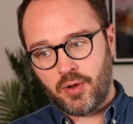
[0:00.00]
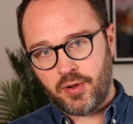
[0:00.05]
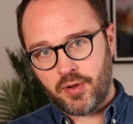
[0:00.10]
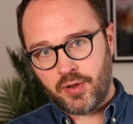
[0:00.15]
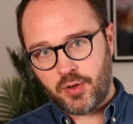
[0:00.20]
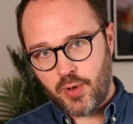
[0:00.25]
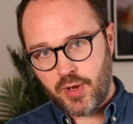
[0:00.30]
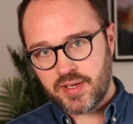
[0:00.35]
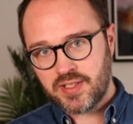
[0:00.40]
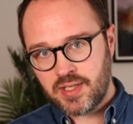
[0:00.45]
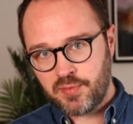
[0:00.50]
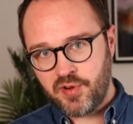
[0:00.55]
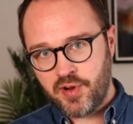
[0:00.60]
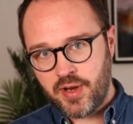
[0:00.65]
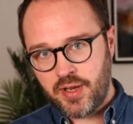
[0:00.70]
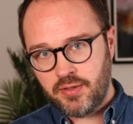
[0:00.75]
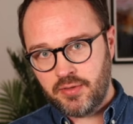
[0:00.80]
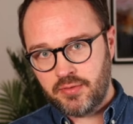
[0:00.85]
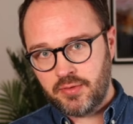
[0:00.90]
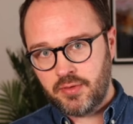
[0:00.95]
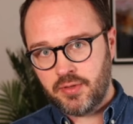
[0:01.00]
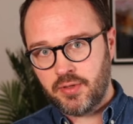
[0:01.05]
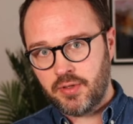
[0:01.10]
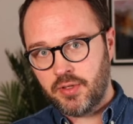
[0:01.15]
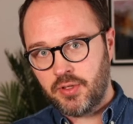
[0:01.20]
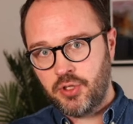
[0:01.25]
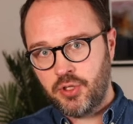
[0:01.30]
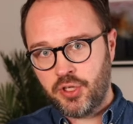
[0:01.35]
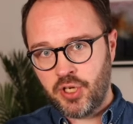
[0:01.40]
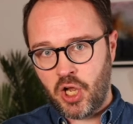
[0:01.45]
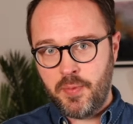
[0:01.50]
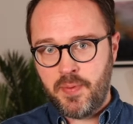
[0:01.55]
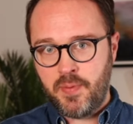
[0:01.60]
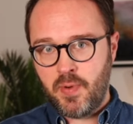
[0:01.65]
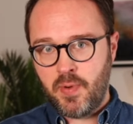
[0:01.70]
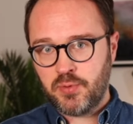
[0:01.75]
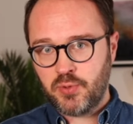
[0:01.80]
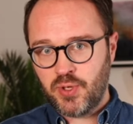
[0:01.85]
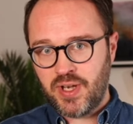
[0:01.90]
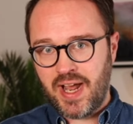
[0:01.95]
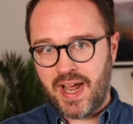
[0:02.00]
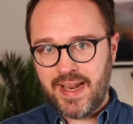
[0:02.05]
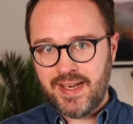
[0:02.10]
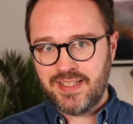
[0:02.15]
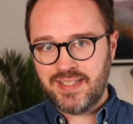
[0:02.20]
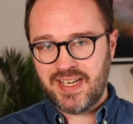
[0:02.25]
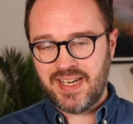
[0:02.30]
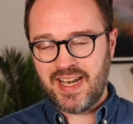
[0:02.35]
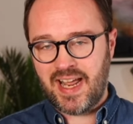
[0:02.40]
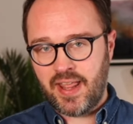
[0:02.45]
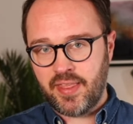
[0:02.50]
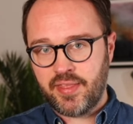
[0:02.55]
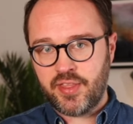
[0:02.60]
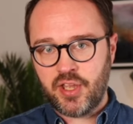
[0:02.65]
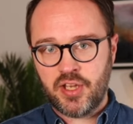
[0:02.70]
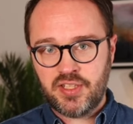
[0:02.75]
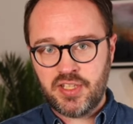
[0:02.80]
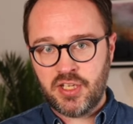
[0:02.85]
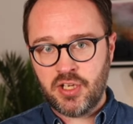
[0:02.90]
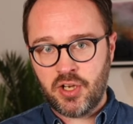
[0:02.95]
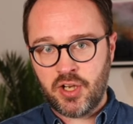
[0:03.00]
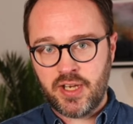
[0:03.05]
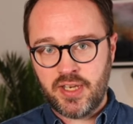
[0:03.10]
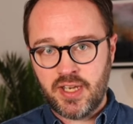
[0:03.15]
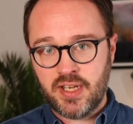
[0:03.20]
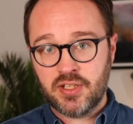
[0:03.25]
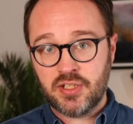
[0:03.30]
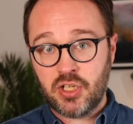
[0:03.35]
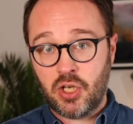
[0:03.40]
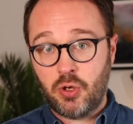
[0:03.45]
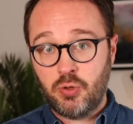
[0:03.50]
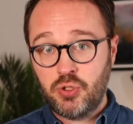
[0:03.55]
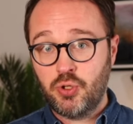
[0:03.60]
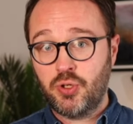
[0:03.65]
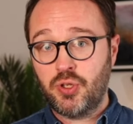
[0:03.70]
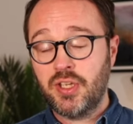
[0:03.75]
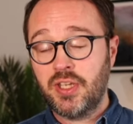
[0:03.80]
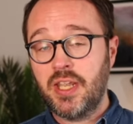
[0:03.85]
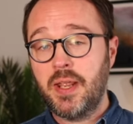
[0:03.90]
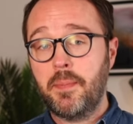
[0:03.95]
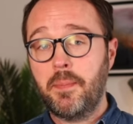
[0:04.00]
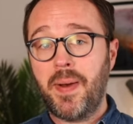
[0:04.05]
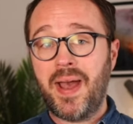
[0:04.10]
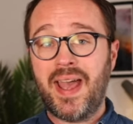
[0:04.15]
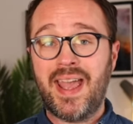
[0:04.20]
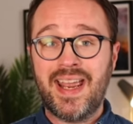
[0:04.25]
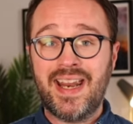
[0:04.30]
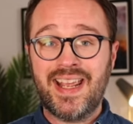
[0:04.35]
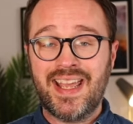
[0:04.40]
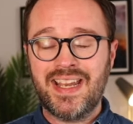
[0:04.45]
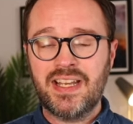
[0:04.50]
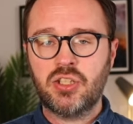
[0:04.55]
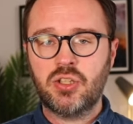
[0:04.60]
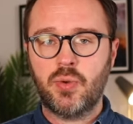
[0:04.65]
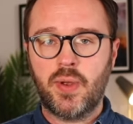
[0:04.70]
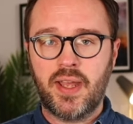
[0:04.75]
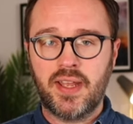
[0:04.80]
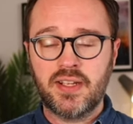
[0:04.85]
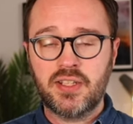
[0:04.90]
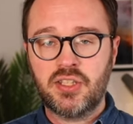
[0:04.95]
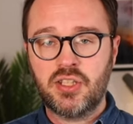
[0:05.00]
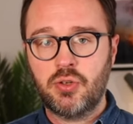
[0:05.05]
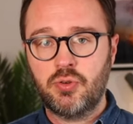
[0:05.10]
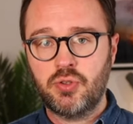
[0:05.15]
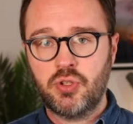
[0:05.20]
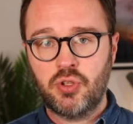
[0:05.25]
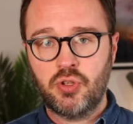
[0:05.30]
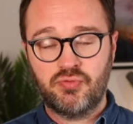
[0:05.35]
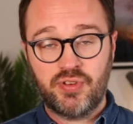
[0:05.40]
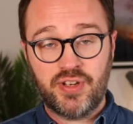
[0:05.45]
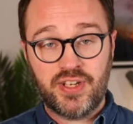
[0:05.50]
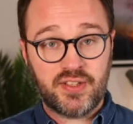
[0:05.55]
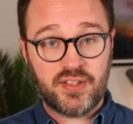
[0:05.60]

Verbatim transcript: Quick summary, you can open one between 18 and 39 years old. You can keep paying into it until you reach